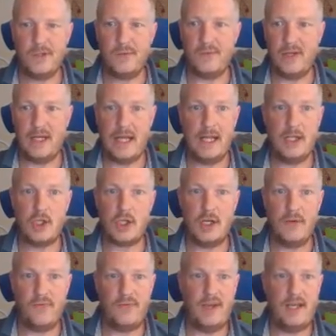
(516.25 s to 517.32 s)
financial
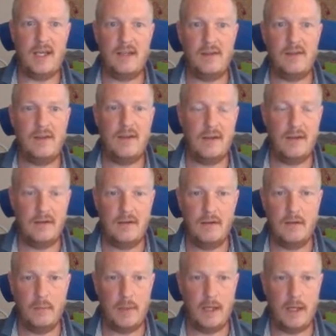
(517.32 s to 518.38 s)
effect
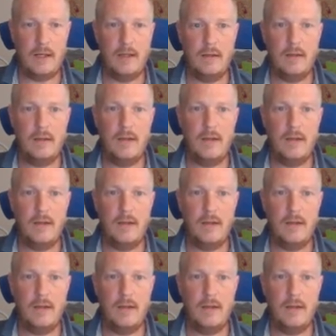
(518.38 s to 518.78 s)
behind.